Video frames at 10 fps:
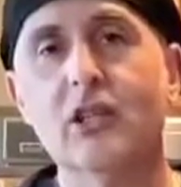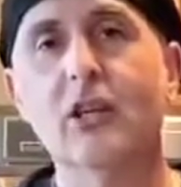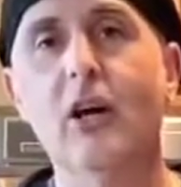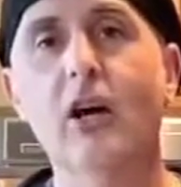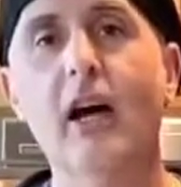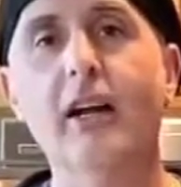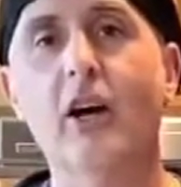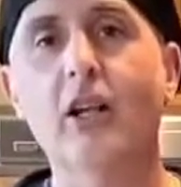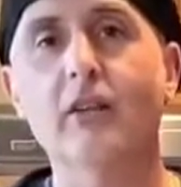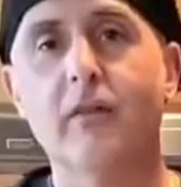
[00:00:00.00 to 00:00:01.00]
And I
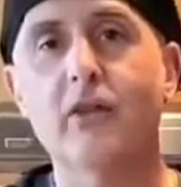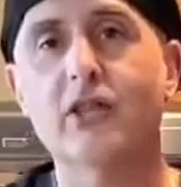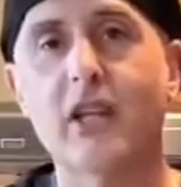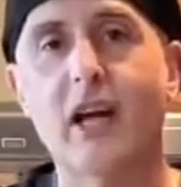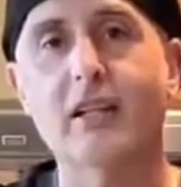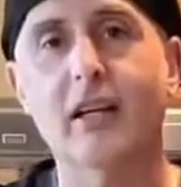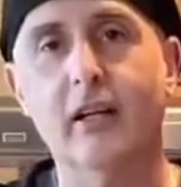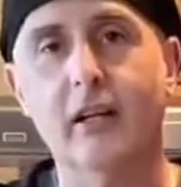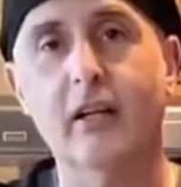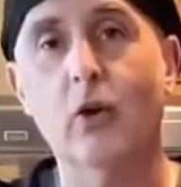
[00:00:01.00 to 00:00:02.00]
call it first
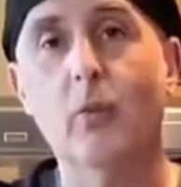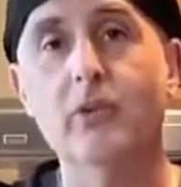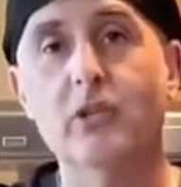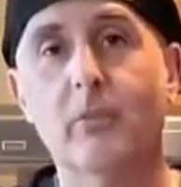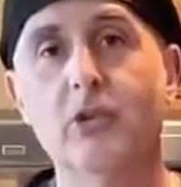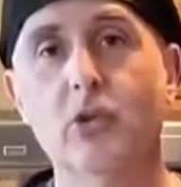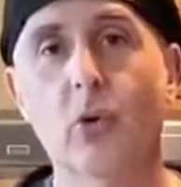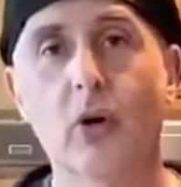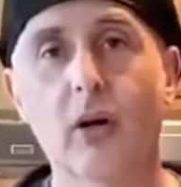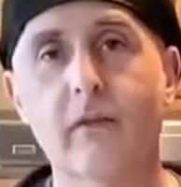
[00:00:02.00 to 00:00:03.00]
contact. It opens up a
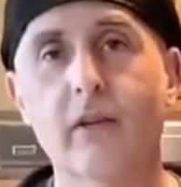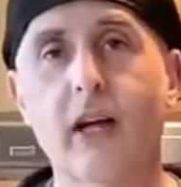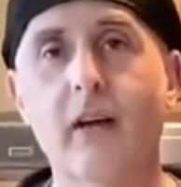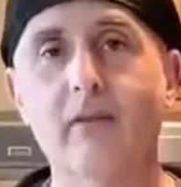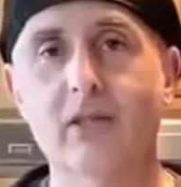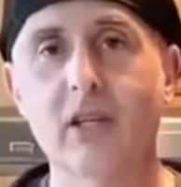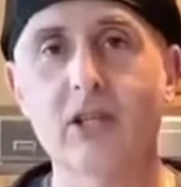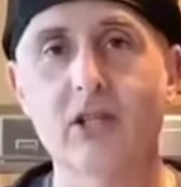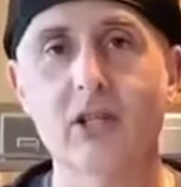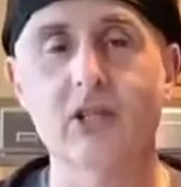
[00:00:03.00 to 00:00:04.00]
door for
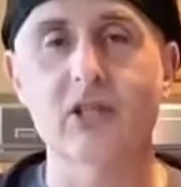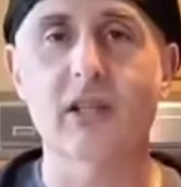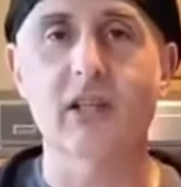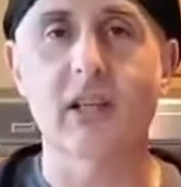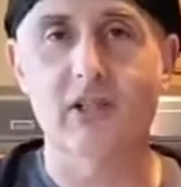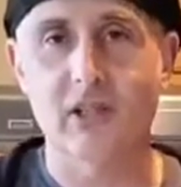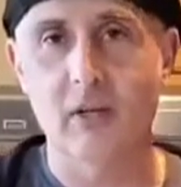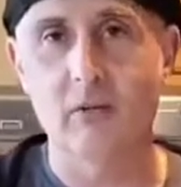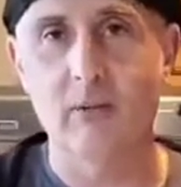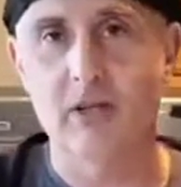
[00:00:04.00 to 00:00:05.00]
conversation. Just like
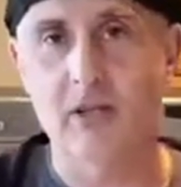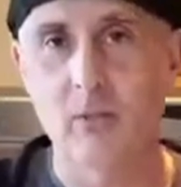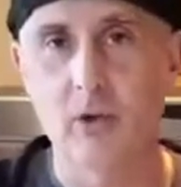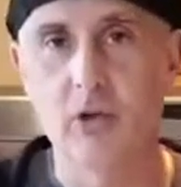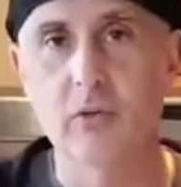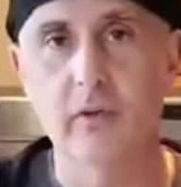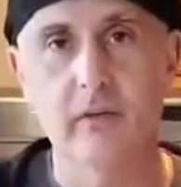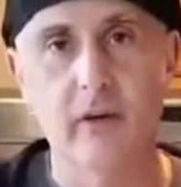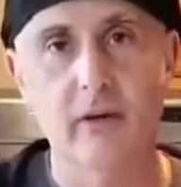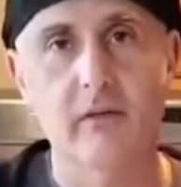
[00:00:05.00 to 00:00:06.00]
yesterday, we met someone new for
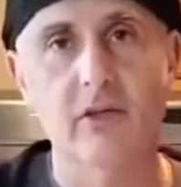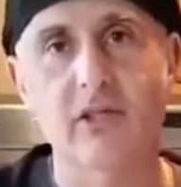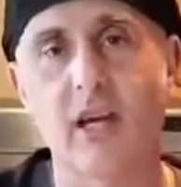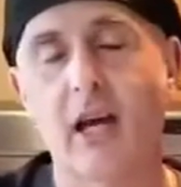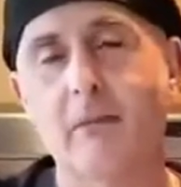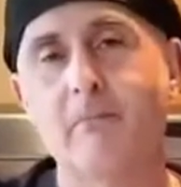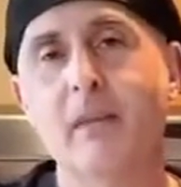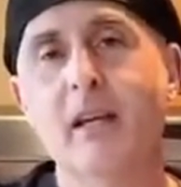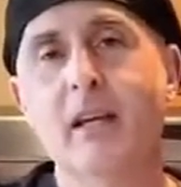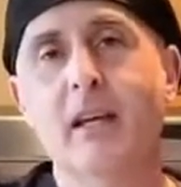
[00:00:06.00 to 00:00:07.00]
the very first time.
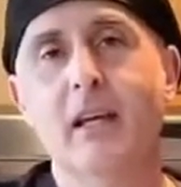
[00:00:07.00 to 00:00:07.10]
